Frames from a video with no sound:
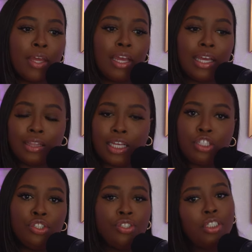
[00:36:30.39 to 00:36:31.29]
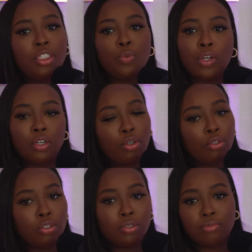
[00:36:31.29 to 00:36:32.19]
unless you're just one of
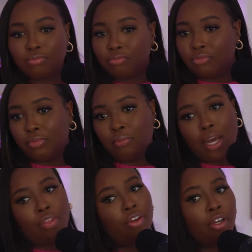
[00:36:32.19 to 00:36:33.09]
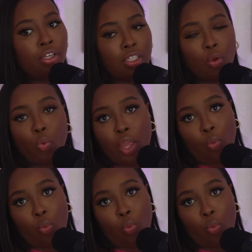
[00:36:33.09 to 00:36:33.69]
those mothers and